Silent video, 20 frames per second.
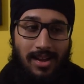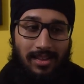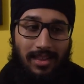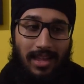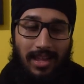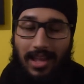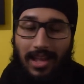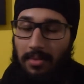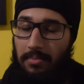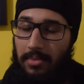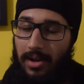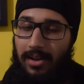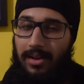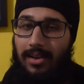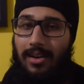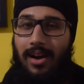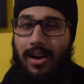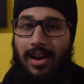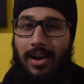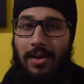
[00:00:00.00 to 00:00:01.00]
they're hit by a
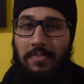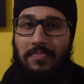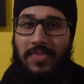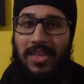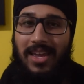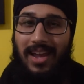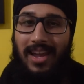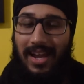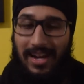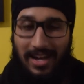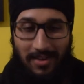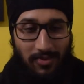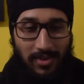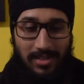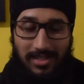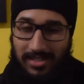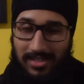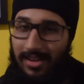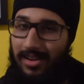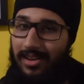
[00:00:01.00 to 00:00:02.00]
car, and
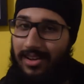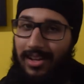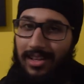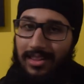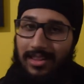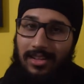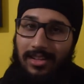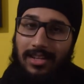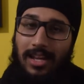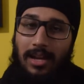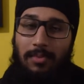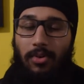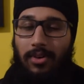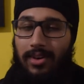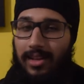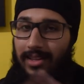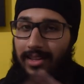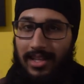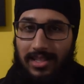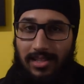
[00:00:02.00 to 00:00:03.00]
everyone's circling the dead
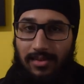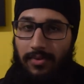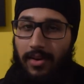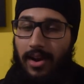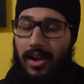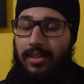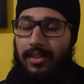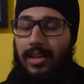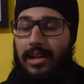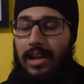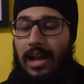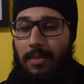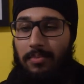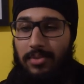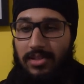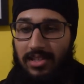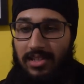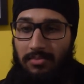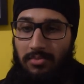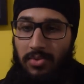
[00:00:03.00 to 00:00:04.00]
body, and that's fine, that
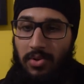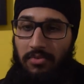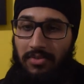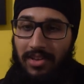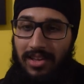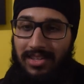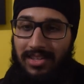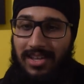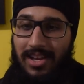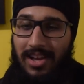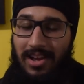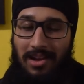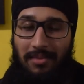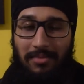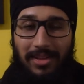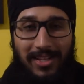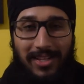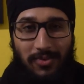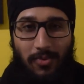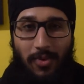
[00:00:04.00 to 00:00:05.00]
happens in movies.
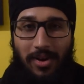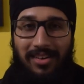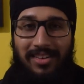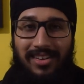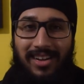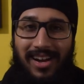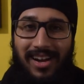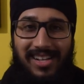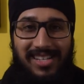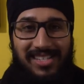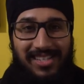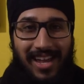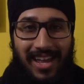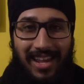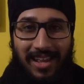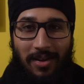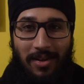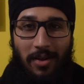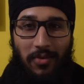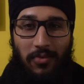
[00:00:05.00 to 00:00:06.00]
But there's one guy
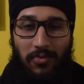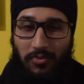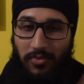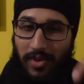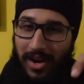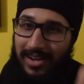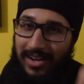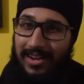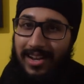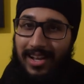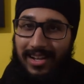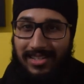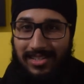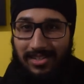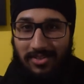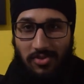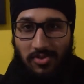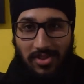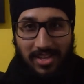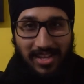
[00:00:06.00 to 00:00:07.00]
standing off right next
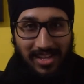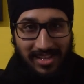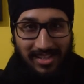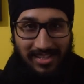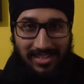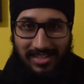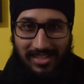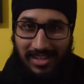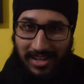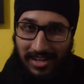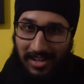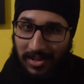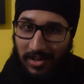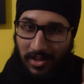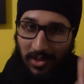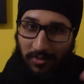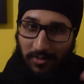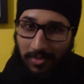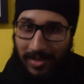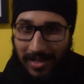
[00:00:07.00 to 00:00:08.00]
to the circle
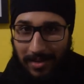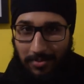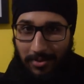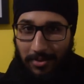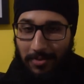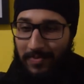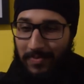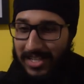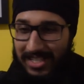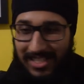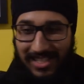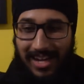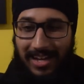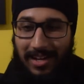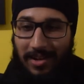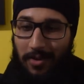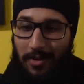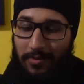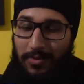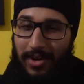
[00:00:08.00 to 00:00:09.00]
of people. He's
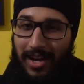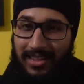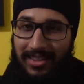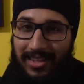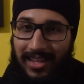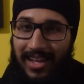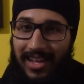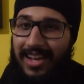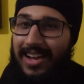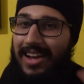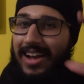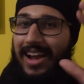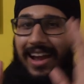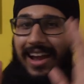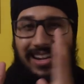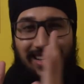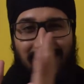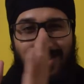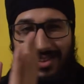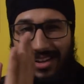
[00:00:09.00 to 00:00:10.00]
standing off right there, and
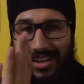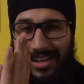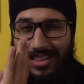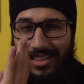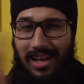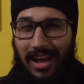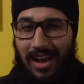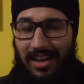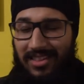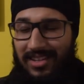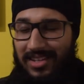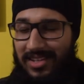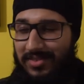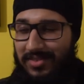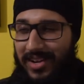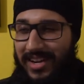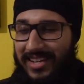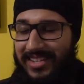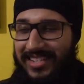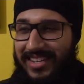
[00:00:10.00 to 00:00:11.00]
he's looking in the other
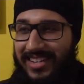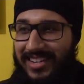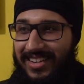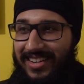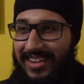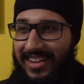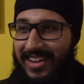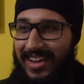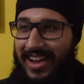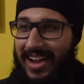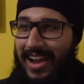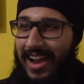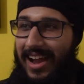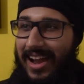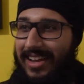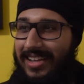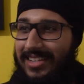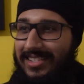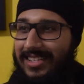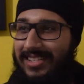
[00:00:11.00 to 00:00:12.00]
direction, and
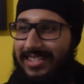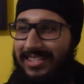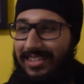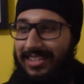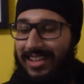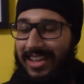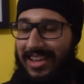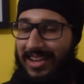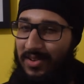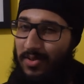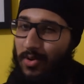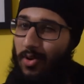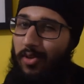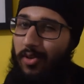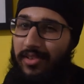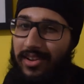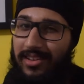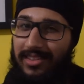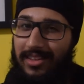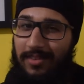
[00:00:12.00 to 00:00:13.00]
he's just
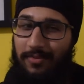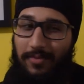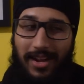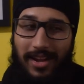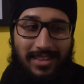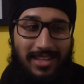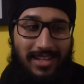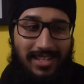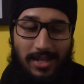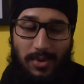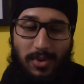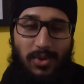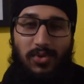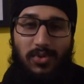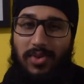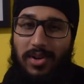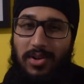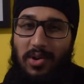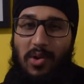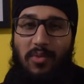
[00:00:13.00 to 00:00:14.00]
ignoring the fact that someone was
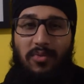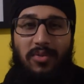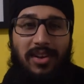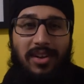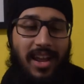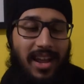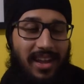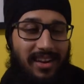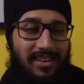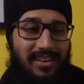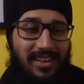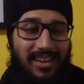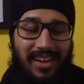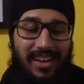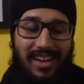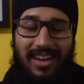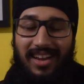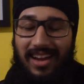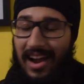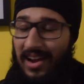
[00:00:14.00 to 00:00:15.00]
run over. And
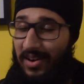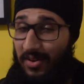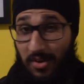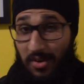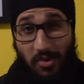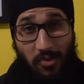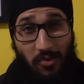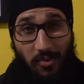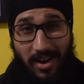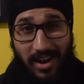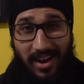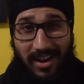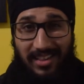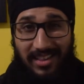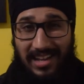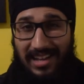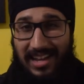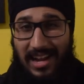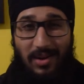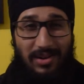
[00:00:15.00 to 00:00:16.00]
I don't know why
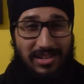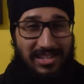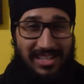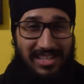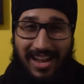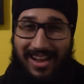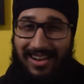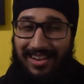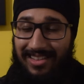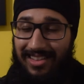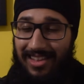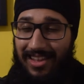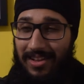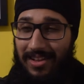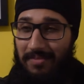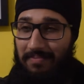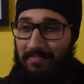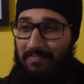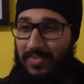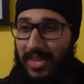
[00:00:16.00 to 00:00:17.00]
that guy was standing
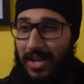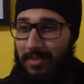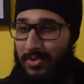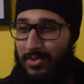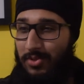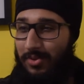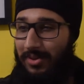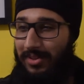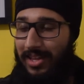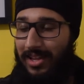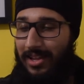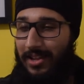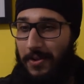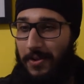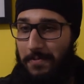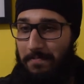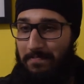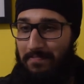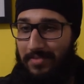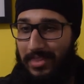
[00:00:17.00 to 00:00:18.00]
there. I'm sure
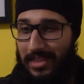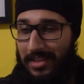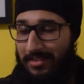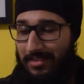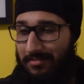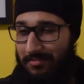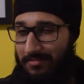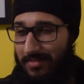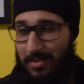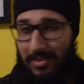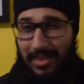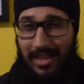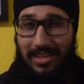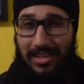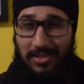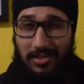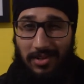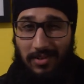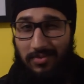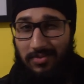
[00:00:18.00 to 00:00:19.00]
they
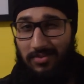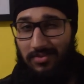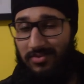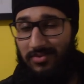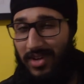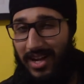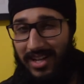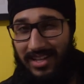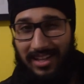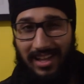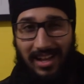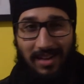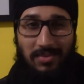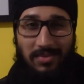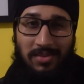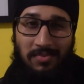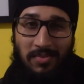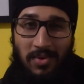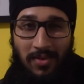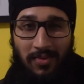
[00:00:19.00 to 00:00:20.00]
should have tried to get him
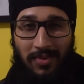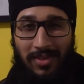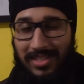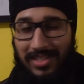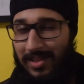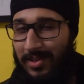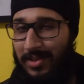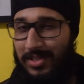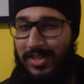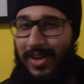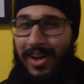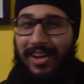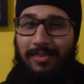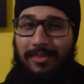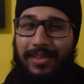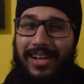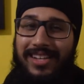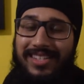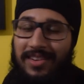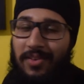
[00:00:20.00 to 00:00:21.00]
to move, because he looks so out of
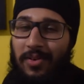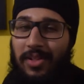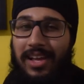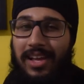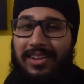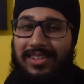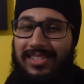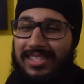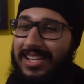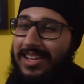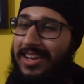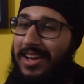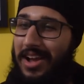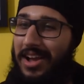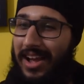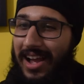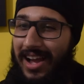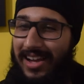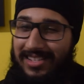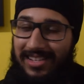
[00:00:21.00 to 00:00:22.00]
place. And all I could see,
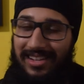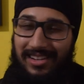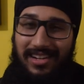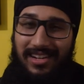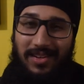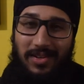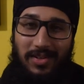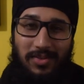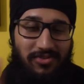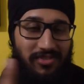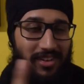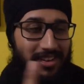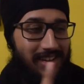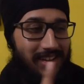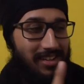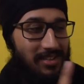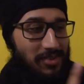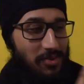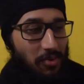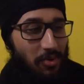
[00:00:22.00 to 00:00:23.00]
as Helena's
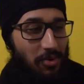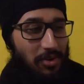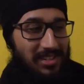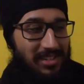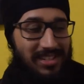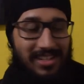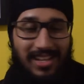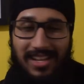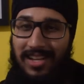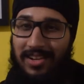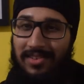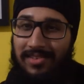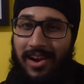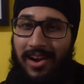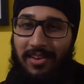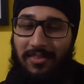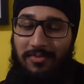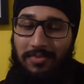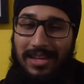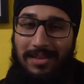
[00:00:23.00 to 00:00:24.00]
running towards the crowd
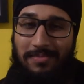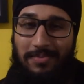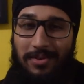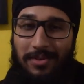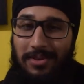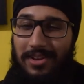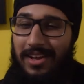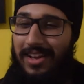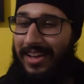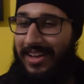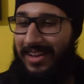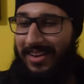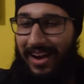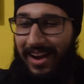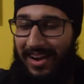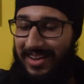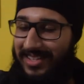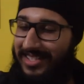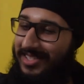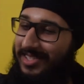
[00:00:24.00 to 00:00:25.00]
of people,
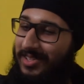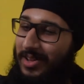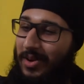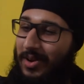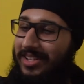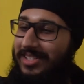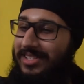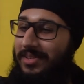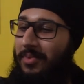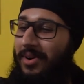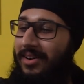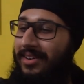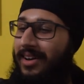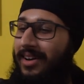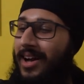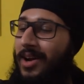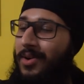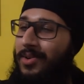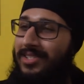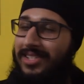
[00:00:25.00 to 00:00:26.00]
I just noticed the one
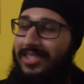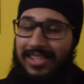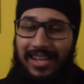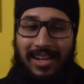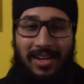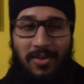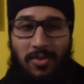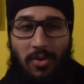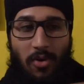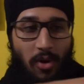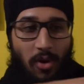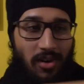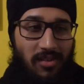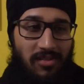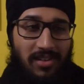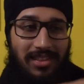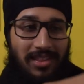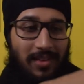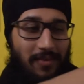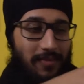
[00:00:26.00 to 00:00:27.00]
guy who was just ignoring the